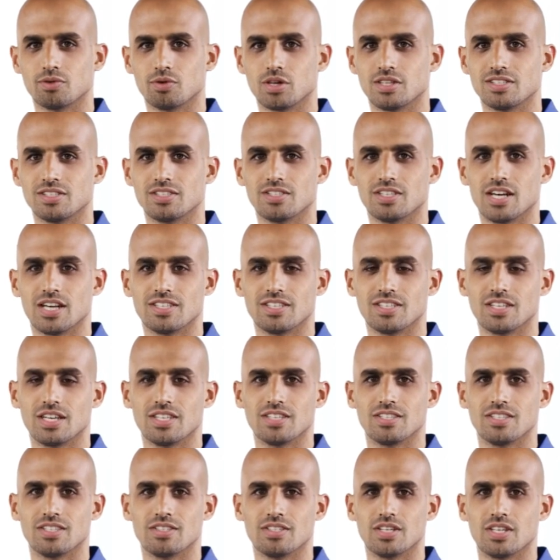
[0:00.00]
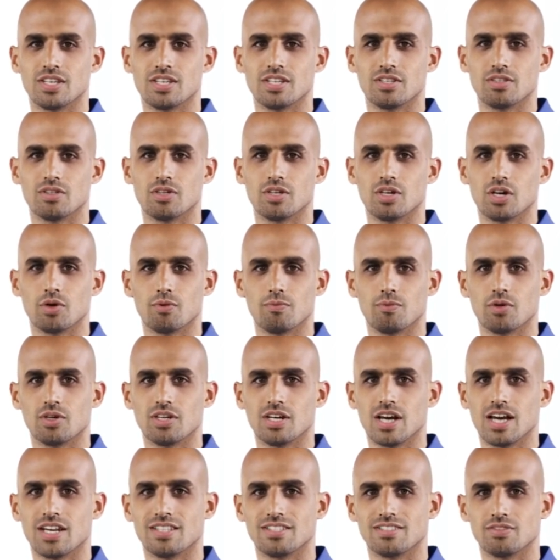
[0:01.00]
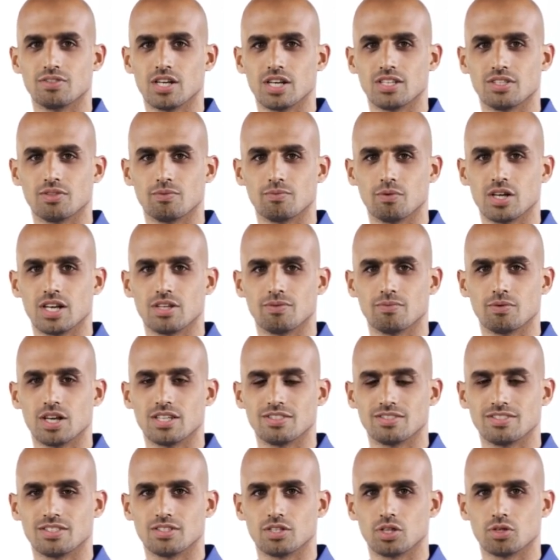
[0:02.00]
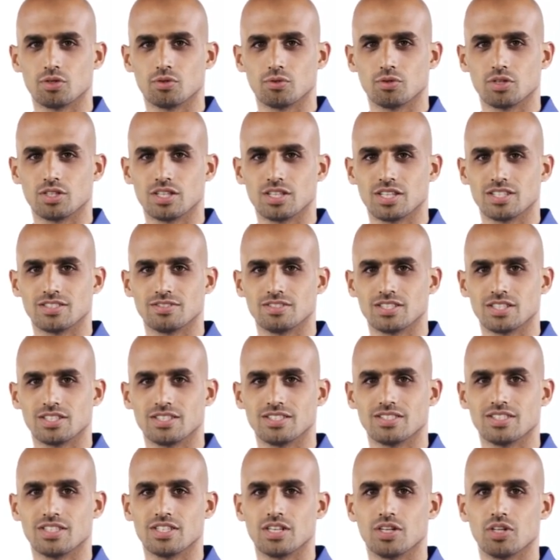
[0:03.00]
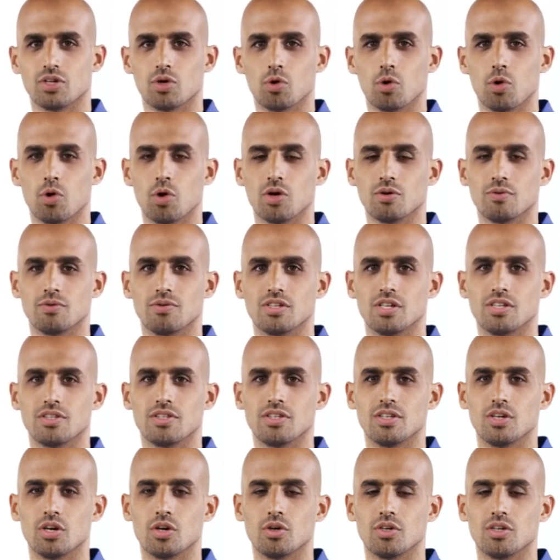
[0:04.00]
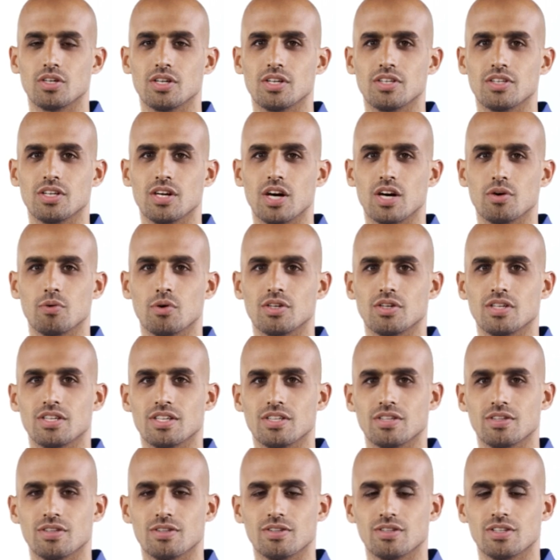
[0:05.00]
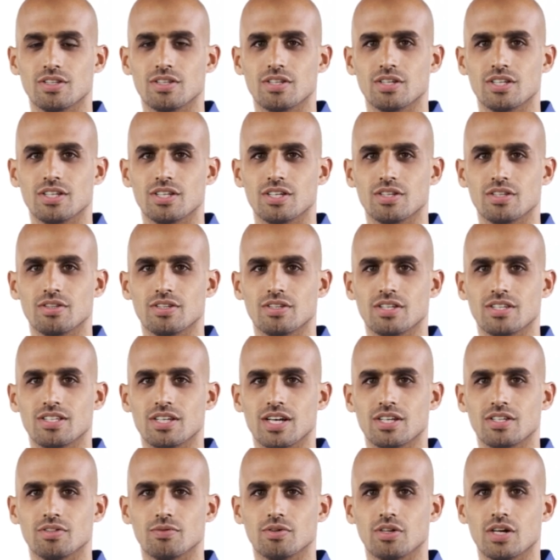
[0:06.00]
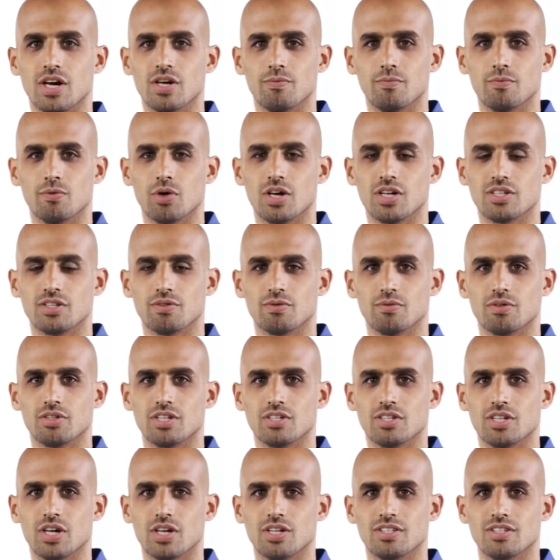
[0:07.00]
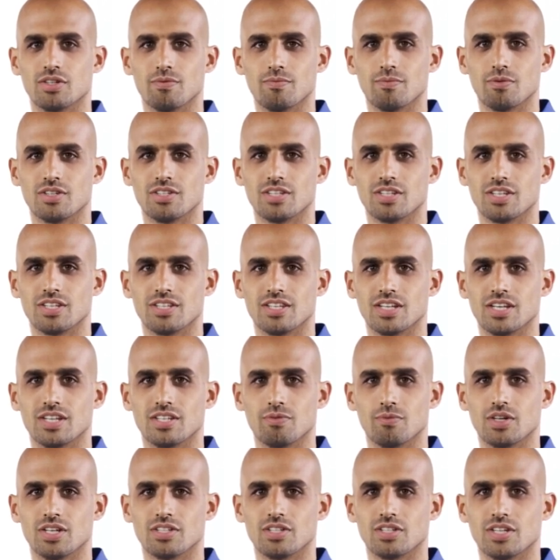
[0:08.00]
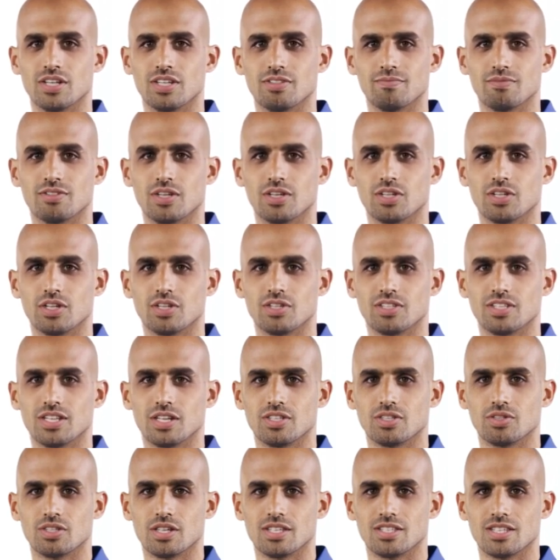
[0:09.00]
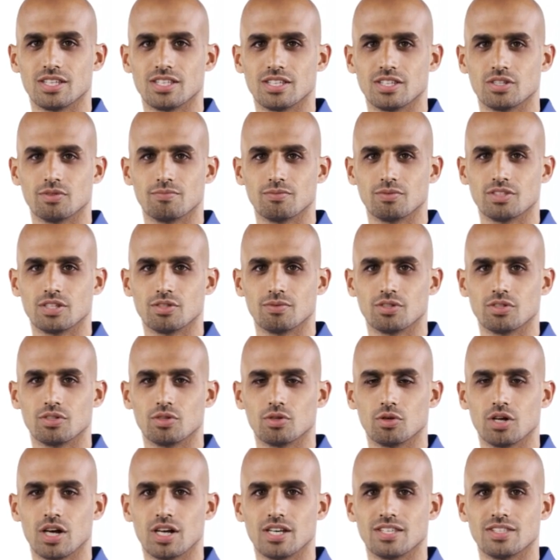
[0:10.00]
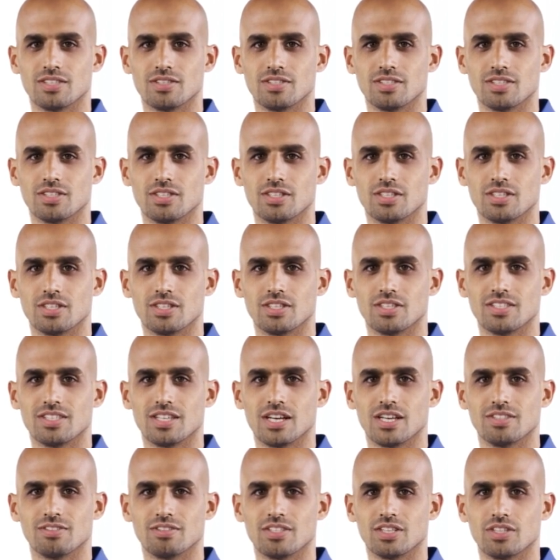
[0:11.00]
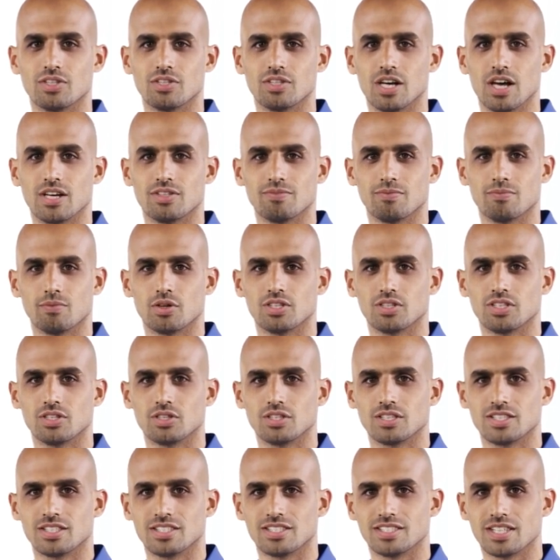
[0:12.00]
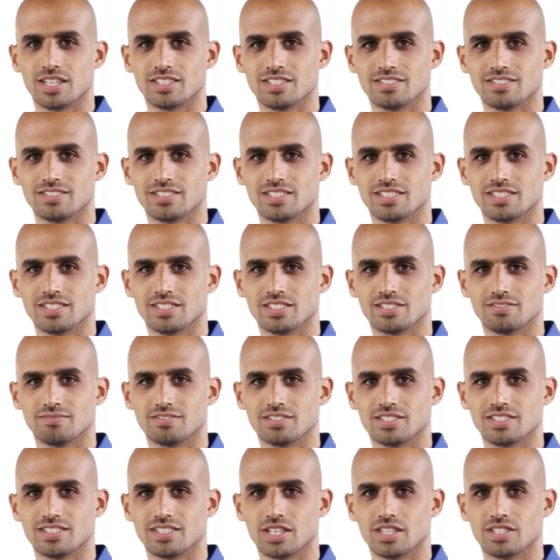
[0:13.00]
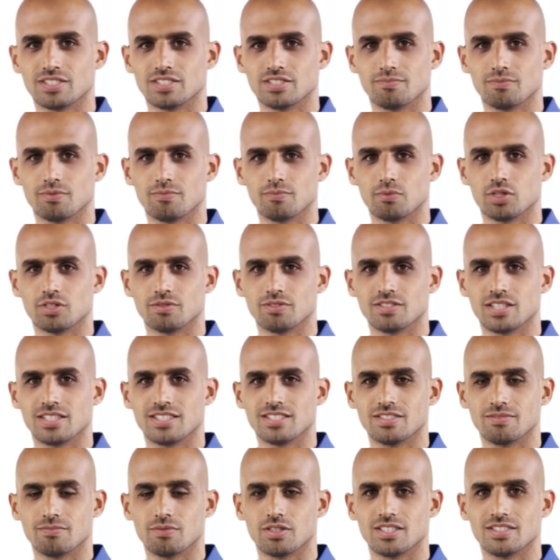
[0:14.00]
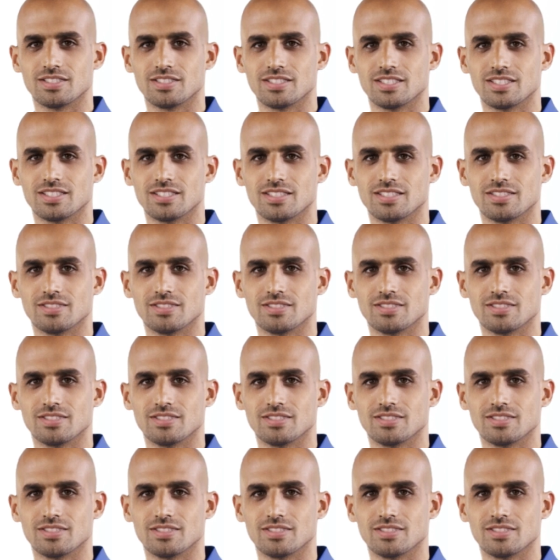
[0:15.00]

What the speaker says: when the date hits, the company has to either pay back the loan with interest or convert the note into equity. This can create pressure for startups, especially if they're not generating enough revenue yet. SAFEs don't have a maturity date, giving startups more flexibility.